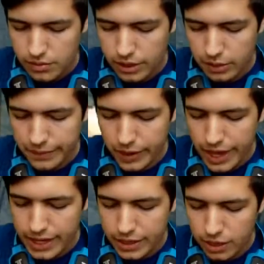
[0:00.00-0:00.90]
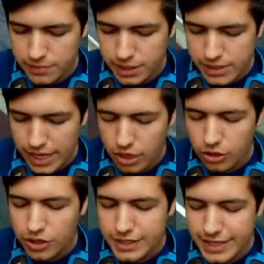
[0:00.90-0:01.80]
Oh my god, we've got helicopters, and
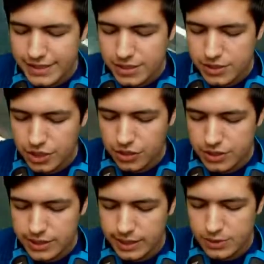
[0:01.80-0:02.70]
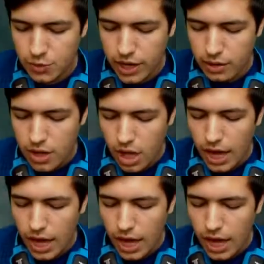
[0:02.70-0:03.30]
look at the distance that you can see as well.